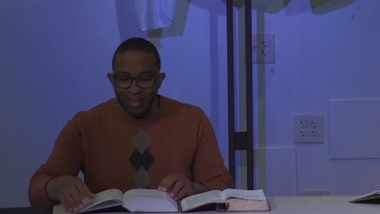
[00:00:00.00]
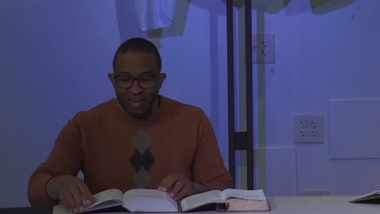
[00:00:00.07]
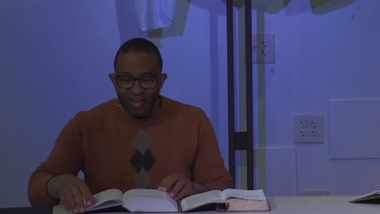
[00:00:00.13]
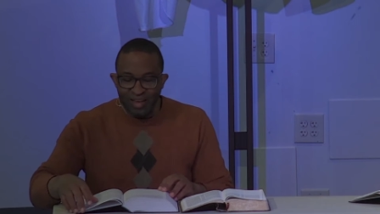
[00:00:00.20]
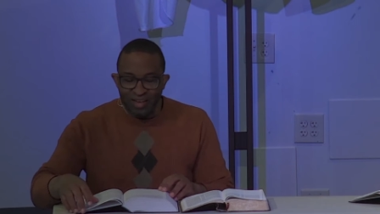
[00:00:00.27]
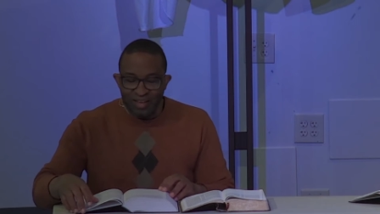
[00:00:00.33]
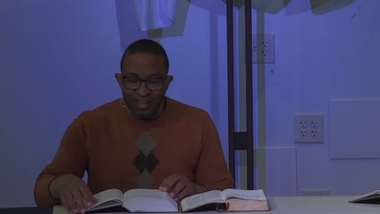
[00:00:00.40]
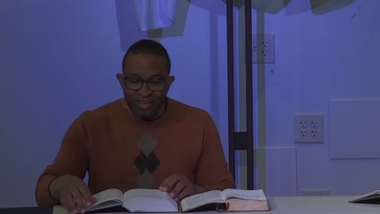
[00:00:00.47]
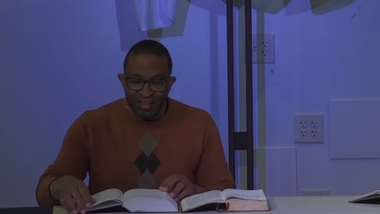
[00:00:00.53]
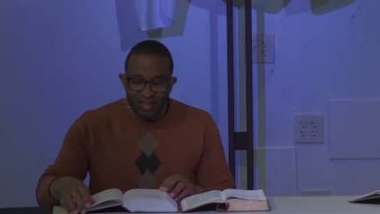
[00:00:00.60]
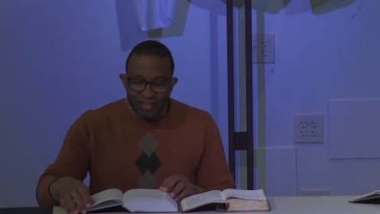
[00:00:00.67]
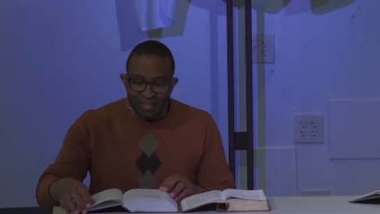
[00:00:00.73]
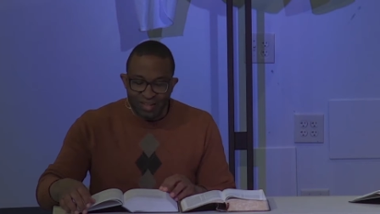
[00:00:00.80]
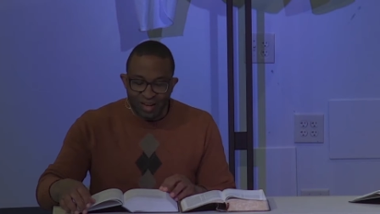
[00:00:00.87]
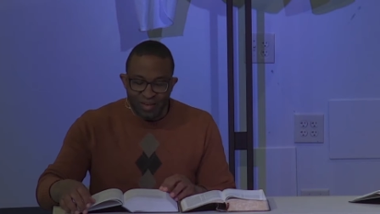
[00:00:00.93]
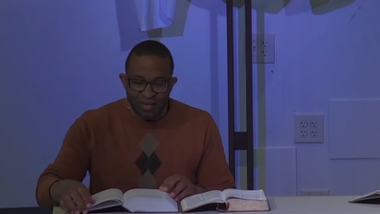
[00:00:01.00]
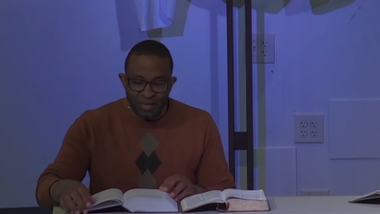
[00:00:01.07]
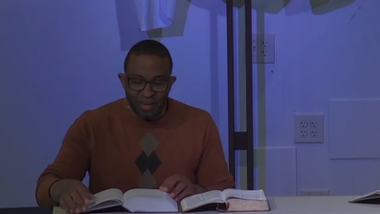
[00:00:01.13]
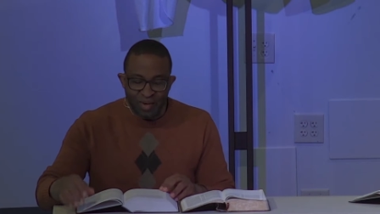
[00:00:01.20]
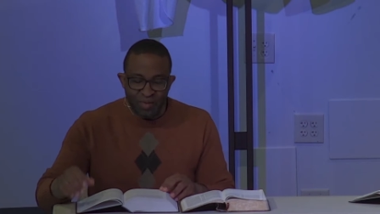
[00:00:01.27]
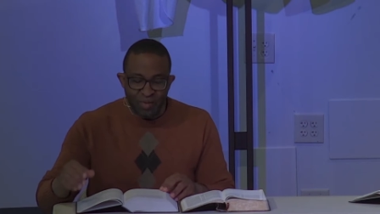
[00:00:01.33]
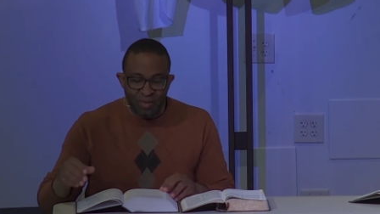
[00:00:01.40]
in his letter
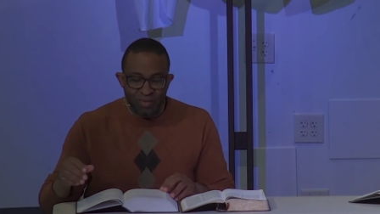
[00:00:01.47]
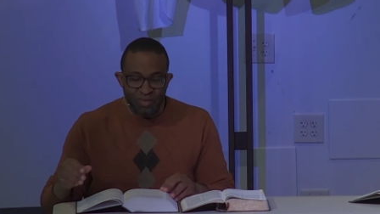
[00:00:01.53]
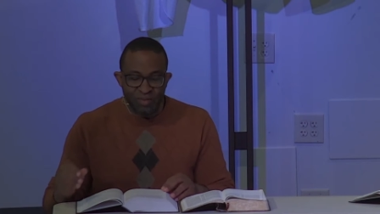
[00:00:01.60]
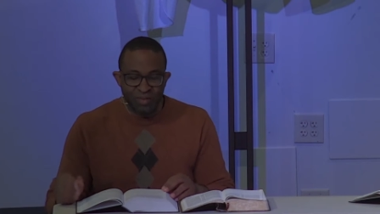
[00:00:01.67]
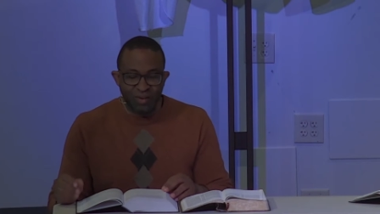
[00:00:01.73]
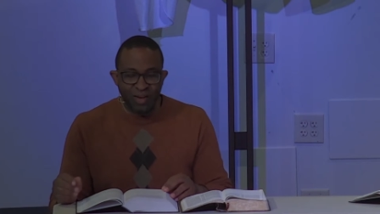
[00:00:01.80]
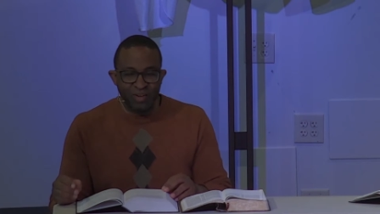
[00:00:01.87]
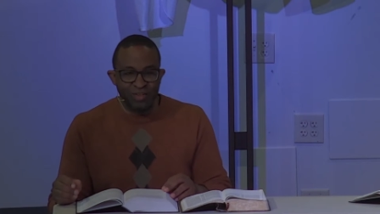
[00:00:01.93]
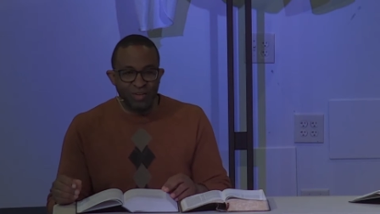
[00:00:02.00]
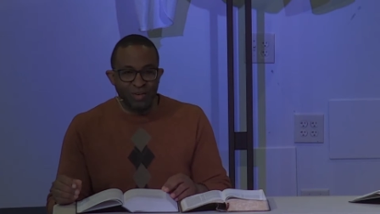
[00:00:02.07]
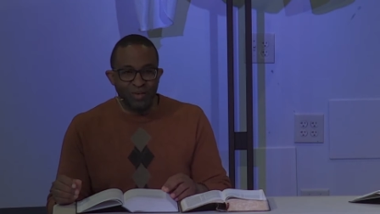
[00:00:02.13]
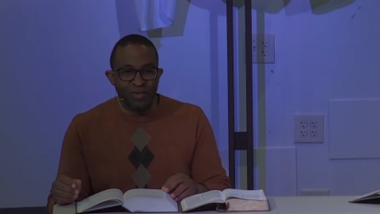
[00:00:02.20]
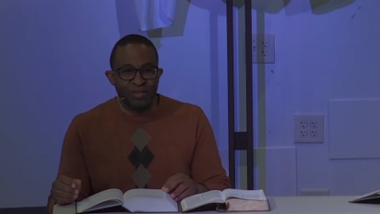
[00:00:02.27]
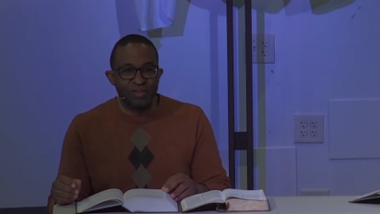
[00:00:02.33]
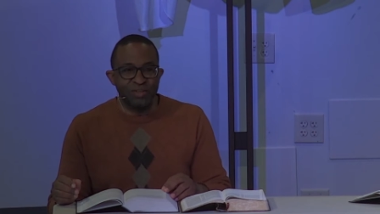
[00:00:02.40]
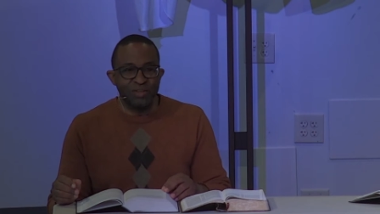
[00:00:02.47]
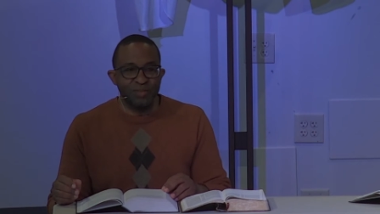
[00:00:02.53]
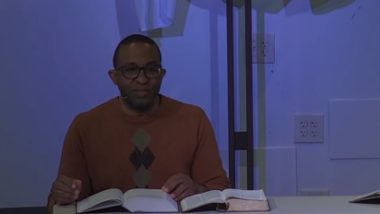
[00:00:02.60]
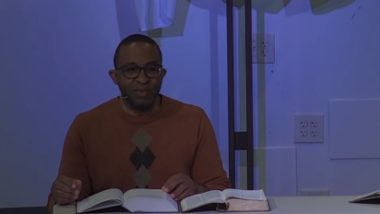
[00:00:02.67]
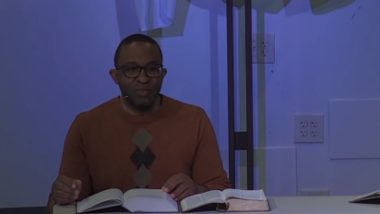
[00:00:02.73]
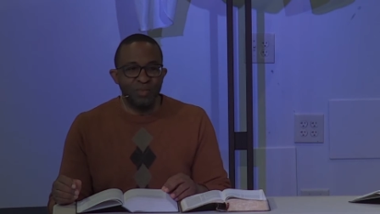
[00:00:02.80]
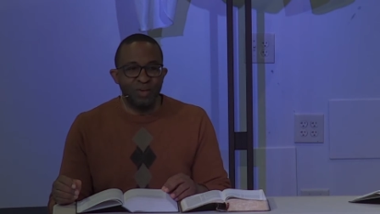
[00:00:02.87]
that he wrote to ancient
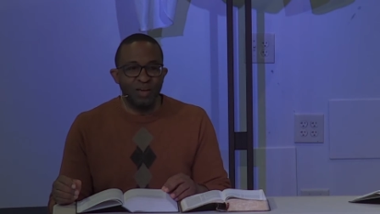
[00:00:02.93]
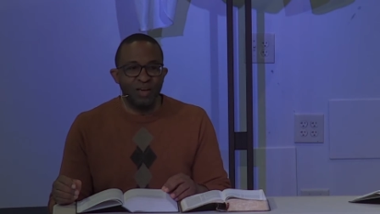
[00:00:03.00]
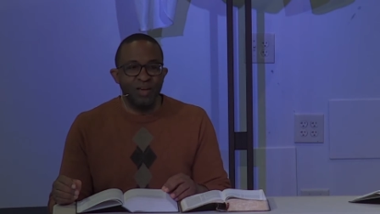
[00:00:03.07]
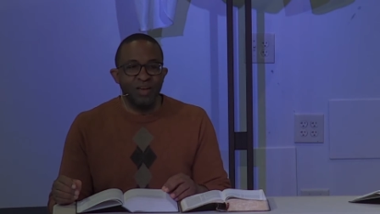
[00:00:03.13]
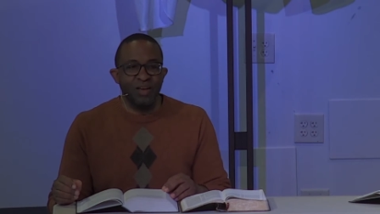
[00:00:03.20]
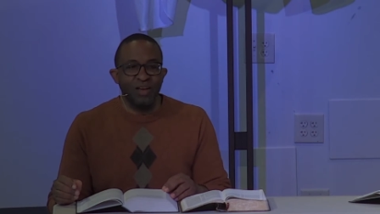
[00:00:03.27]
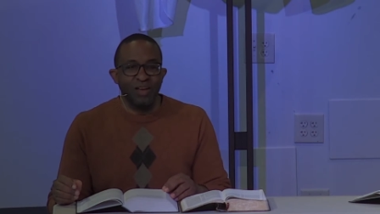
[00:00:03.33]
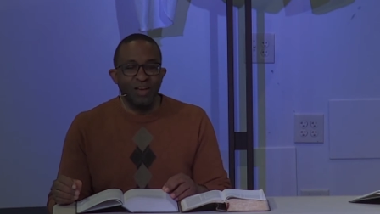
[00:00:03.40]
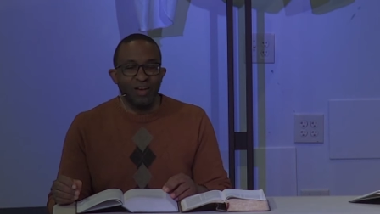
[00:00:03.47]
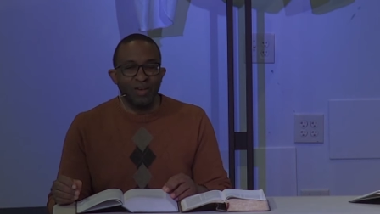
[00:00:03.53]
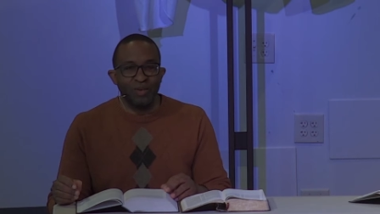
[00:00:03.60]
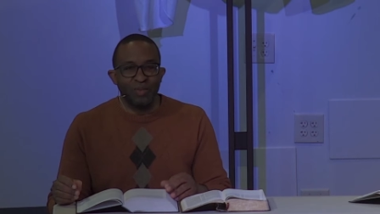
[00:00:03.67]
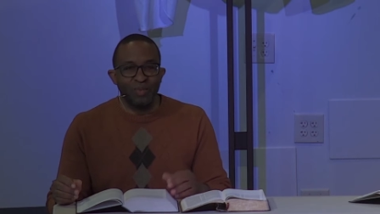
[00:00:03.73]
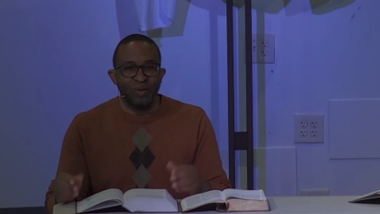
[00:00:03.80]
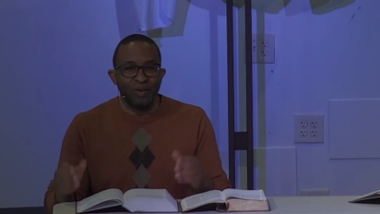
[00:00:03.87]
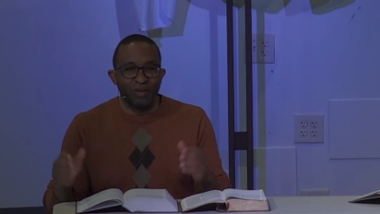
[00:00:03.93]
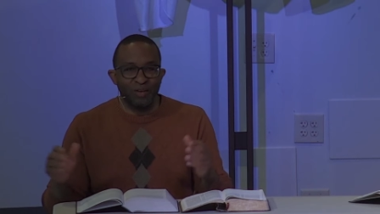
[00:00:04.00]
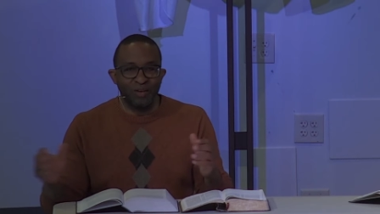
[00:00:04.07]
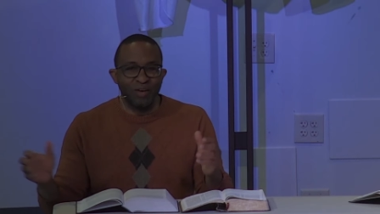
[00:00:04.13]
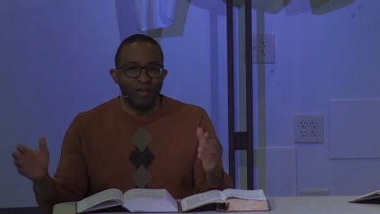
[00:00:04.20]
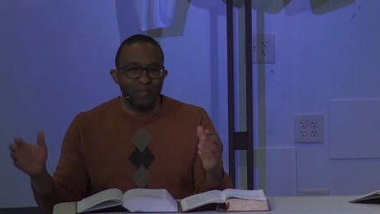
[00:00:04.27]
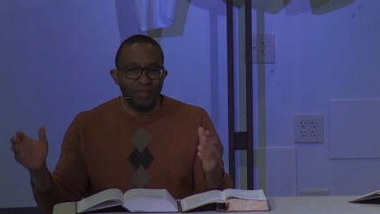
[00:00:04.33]
Christians would be a good part
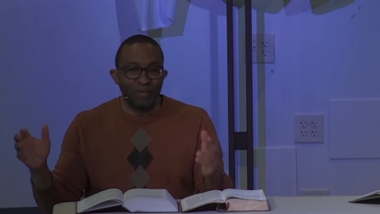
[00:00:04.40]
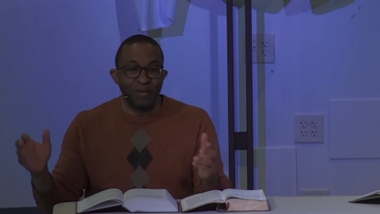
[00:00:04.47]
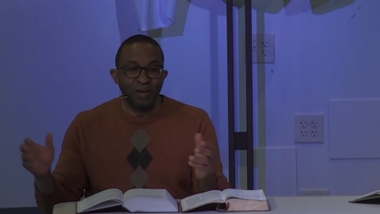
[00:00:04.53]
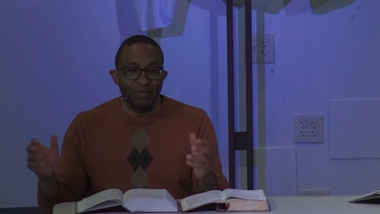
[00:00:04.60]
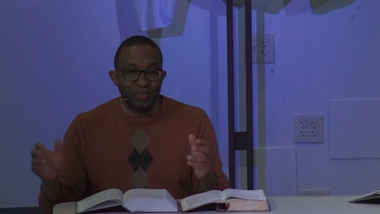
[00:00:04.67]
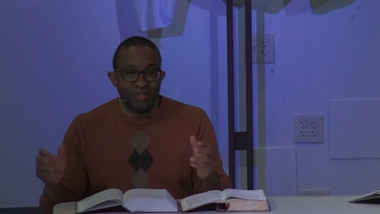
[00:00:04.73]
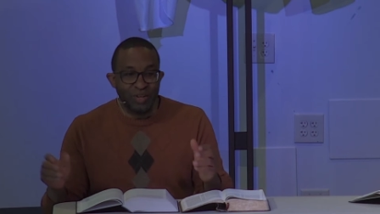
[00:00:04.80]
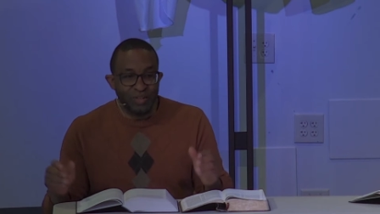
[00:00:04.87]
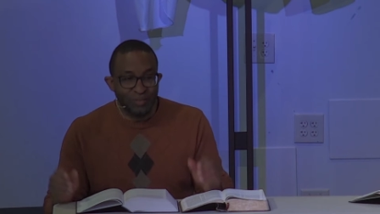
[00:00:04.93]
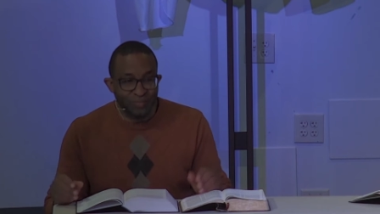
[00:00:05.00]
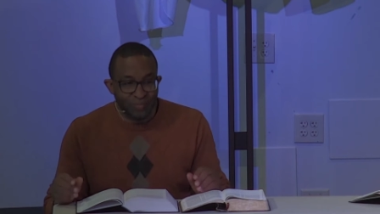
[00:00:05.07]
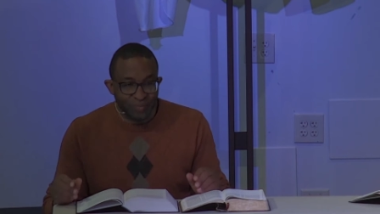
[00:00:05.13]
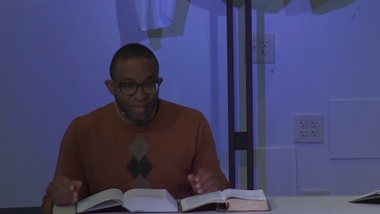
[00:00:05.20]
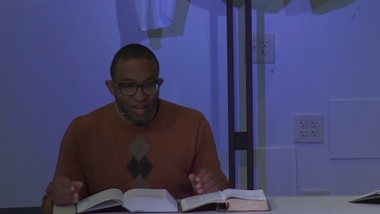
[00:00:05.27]
of your conversation.